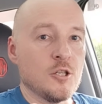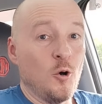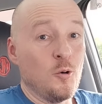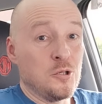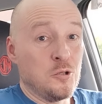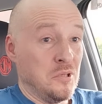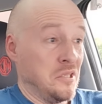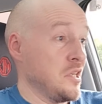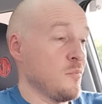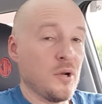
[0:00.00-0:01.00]
going to
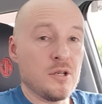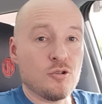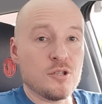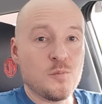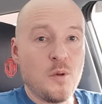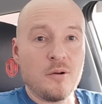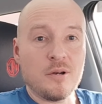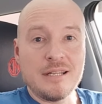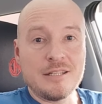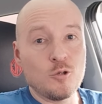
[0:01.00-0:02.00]
see pretty
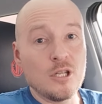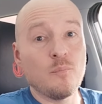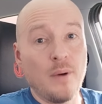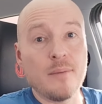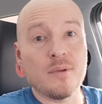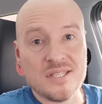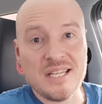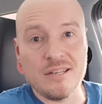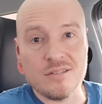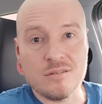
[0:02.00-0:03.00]
transparently that you didn't buy a
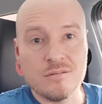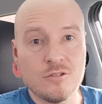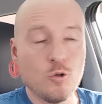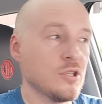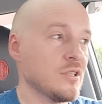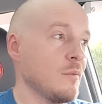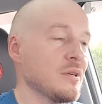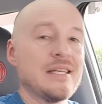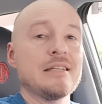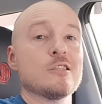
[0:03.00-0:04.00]
Mercedes, you're just a
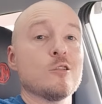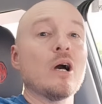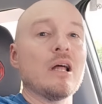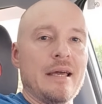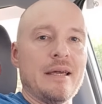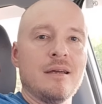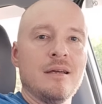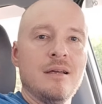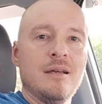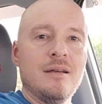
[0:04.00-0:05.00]
Mercedes lookalike.
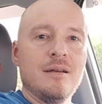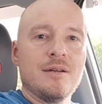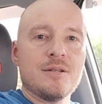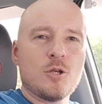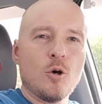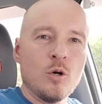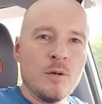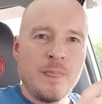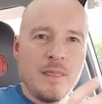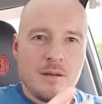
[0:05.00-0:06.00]
So
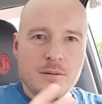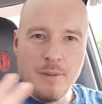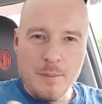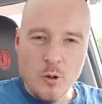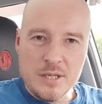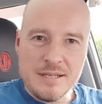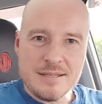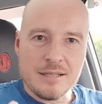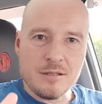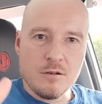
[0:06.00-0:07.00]
my point is
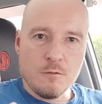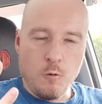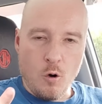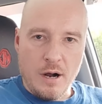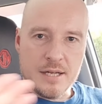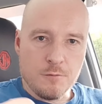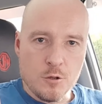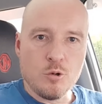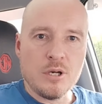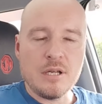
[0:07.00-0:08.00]
that for us, for
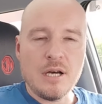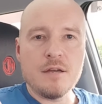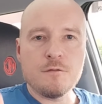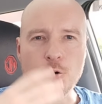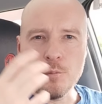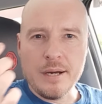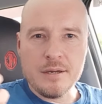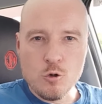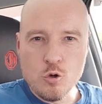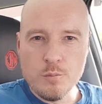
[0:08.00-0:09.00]
you and I, for
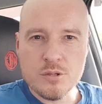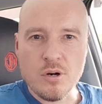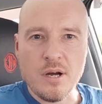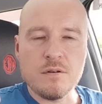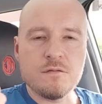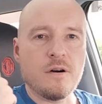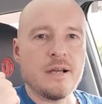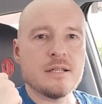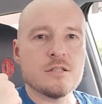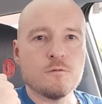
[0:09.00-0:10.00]
my Uber driver
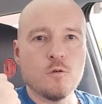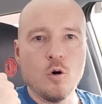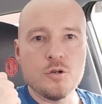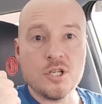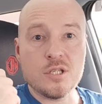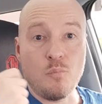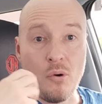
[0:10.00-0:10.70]
friends, for just